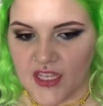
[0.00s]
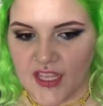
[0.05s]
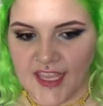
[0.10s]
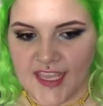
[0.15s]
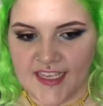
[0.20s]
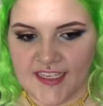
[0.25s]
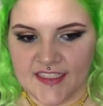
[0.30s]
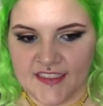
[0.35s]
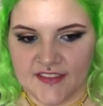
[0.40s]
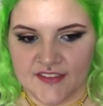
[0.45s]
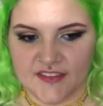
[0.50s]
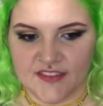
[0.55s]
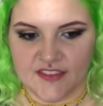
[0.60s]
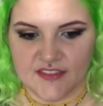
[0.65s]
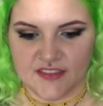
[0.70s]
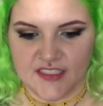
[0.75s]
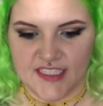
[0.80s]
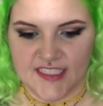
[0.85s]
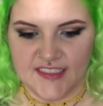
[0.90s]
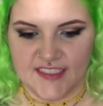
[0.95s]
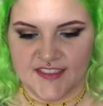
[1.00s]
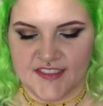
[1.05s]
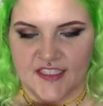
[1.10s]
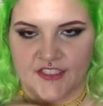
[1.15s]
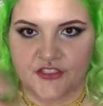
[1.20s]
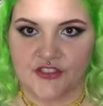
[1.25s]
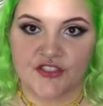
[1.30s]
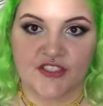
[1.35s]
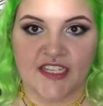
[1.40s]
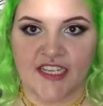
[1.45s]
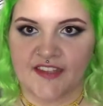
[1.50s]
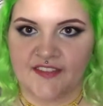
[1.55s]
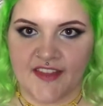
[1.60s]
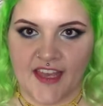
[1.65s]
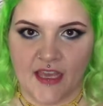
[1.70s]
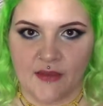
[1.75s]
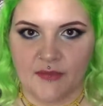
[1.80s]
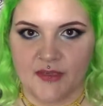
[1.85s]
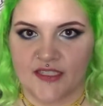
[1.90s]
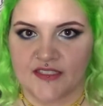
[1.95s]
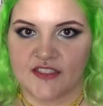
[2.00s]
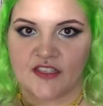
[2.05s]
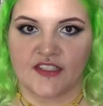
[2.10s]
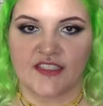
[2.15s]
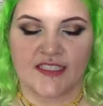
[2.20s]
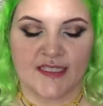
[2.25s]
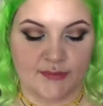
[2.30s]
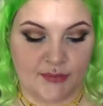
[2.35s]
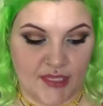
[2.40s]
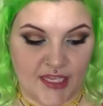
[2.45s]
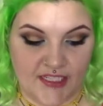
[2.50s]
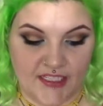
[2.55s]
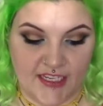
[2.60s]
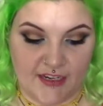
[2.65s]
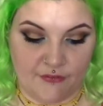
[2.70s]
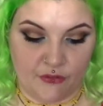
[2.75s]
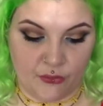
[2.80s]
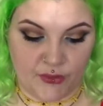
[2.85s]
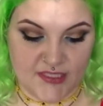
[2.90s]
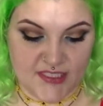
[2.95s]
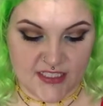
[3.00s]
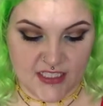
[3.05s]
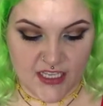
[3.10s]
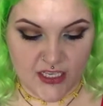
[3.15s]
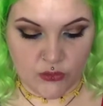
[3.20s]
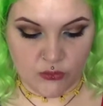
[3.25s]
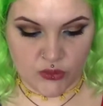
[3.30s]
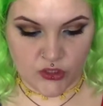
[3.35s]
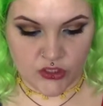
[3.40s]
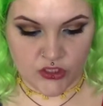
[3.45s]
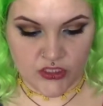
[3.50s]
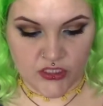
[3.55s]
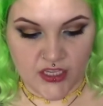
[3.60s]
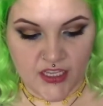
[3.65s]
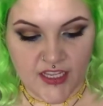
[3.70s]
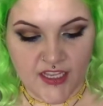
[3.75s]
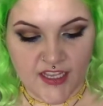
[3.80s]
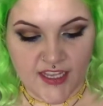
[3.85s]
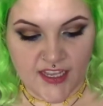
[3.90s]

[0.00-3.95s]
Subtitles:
And he doesn't understand that because on his planet everyone's equal.